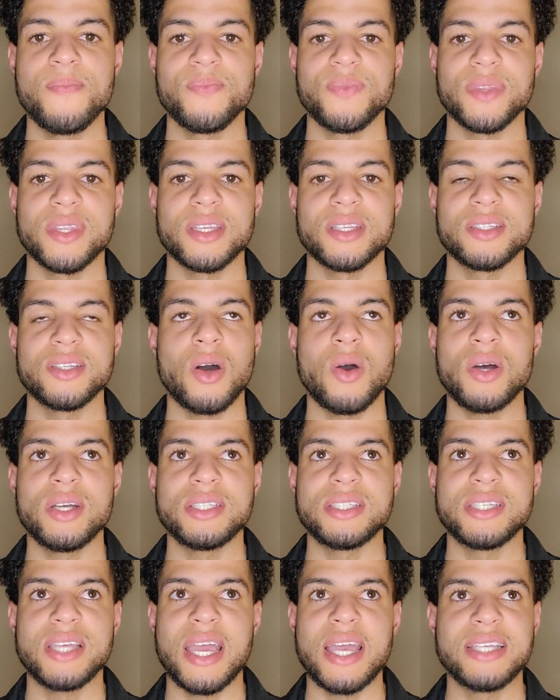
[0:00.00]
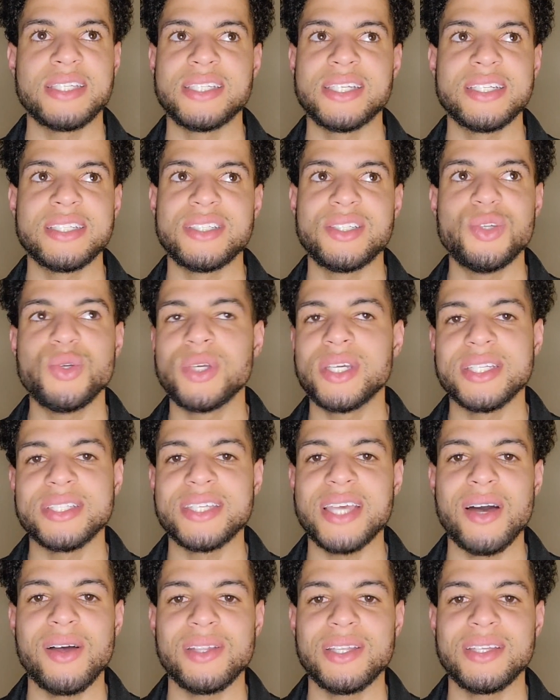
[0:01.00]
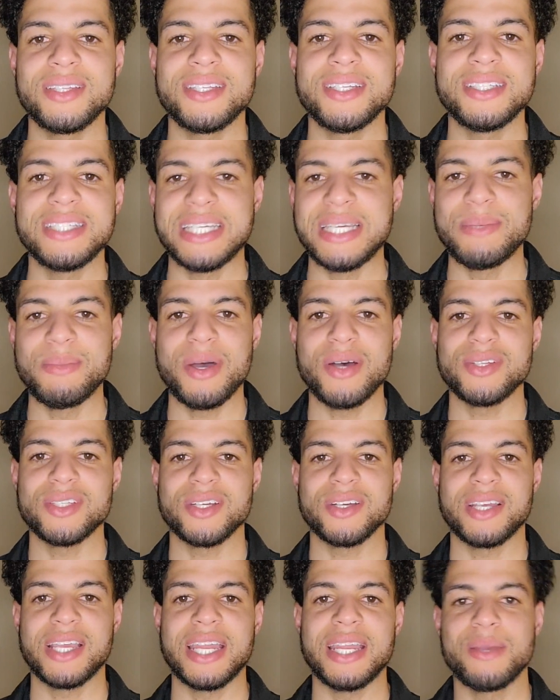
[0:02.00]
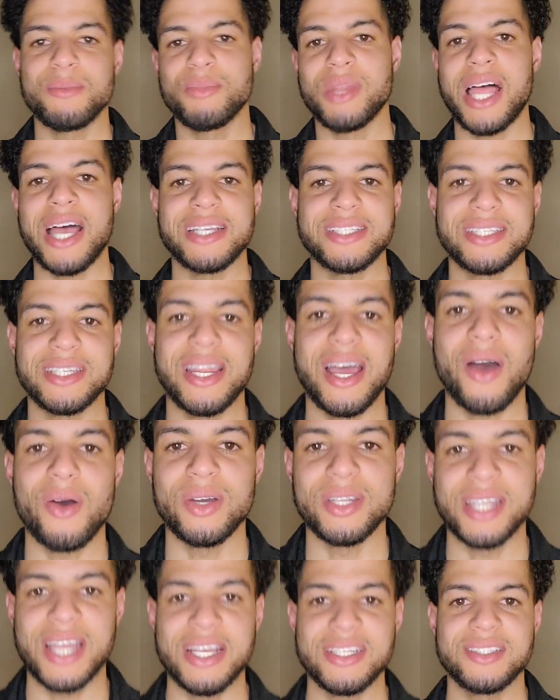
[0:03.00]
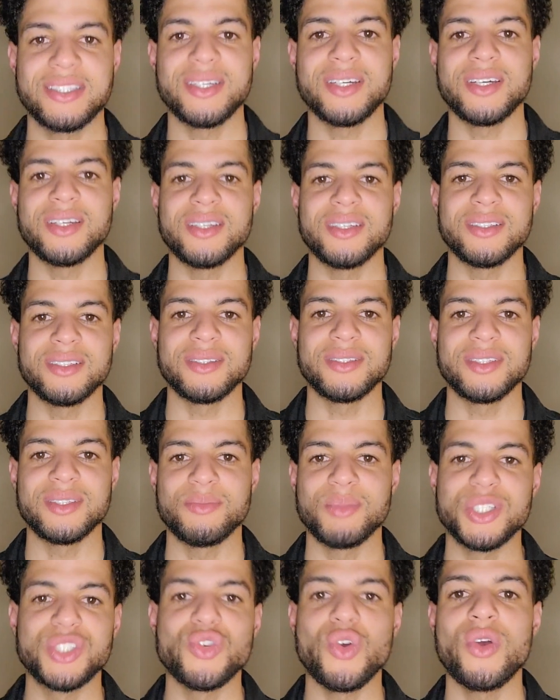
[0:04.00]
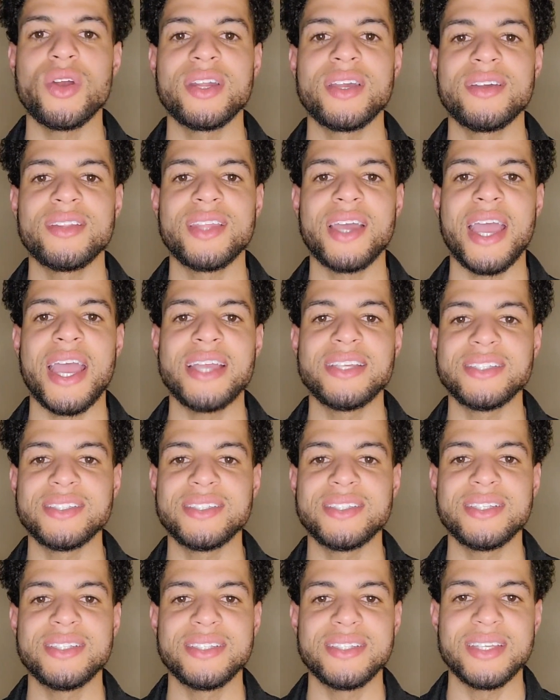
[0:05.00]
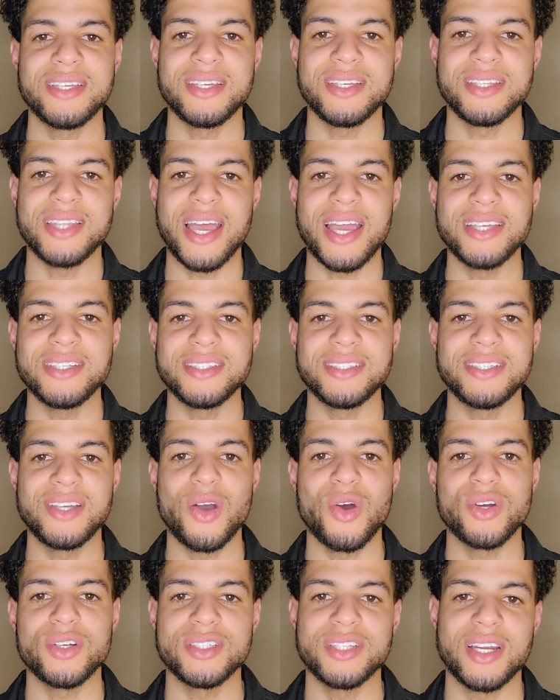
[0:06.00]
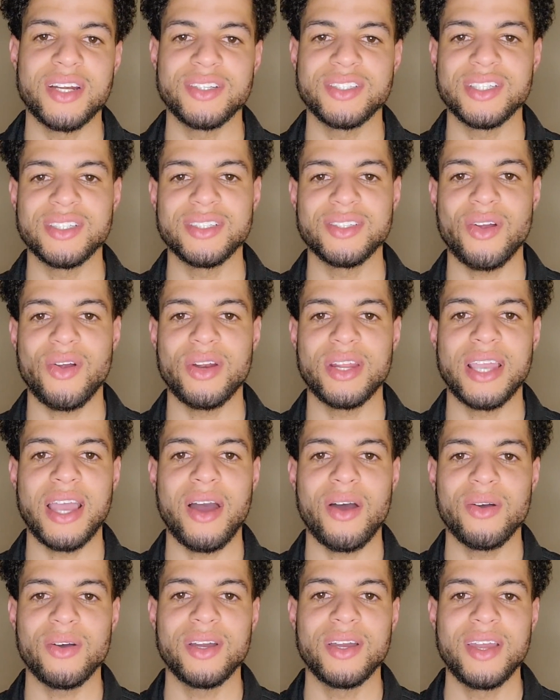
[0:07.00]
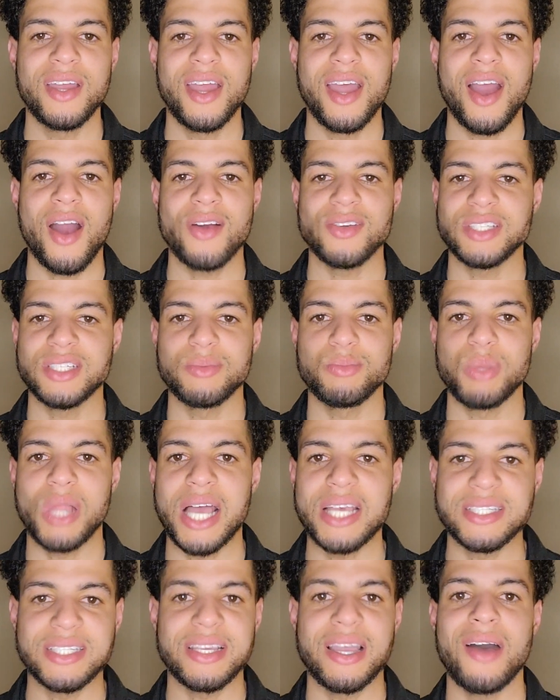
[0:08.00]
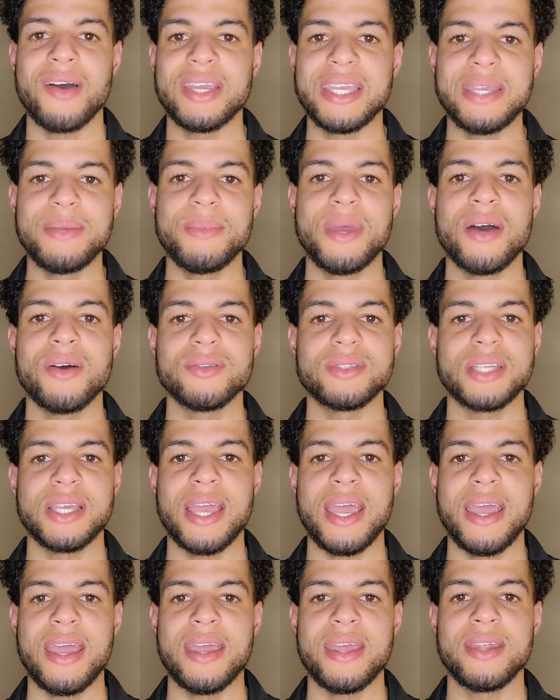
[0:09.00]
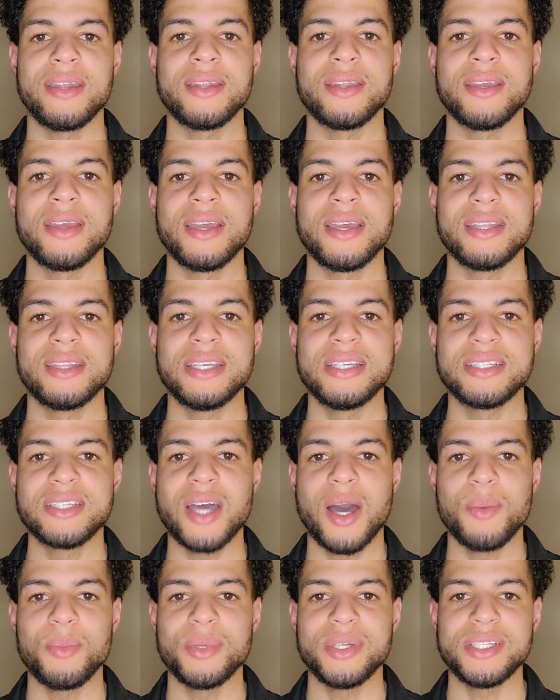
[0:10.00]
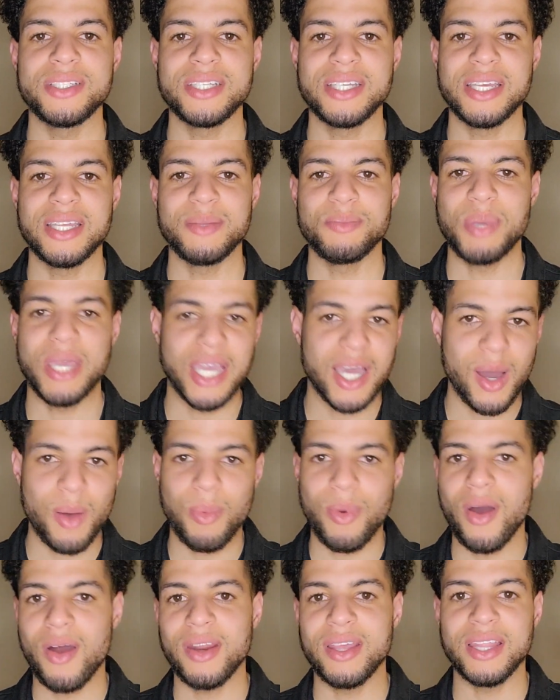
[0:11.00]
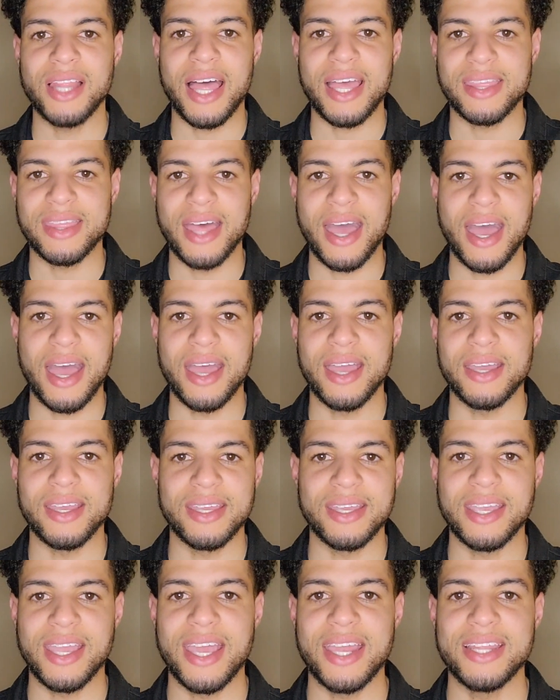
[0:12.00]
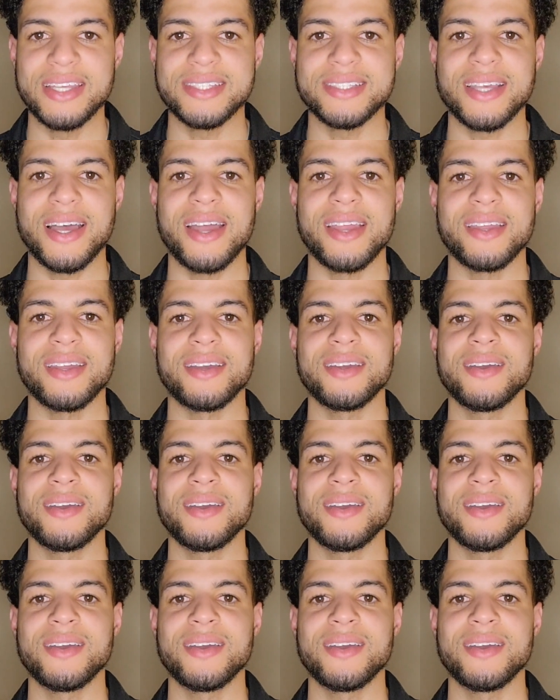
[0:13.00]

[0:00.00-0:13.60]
So it's it's just you can tell that these emails are getting blasted out, and that's the majority of the agencies, that, the agency owners that are just starting out are just blasting out emails, and these companies can pick up on it like that, and it's like